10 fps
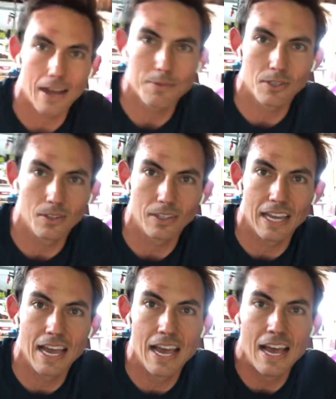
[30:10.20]
it. Absolutely.
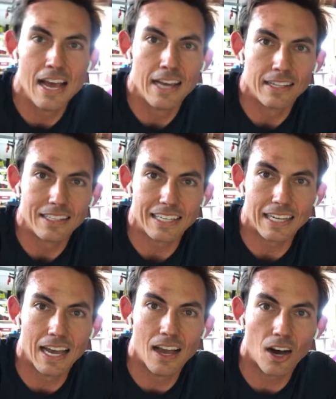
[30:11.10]

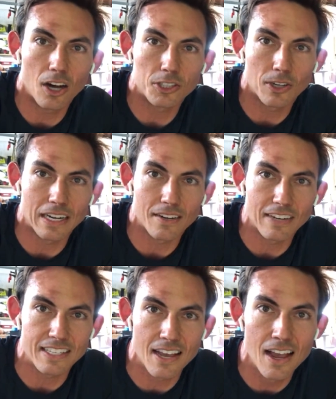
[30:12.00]
The All Train
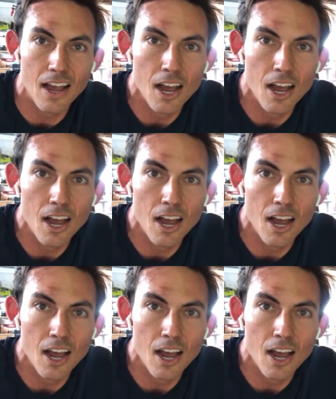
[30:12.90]
Innovates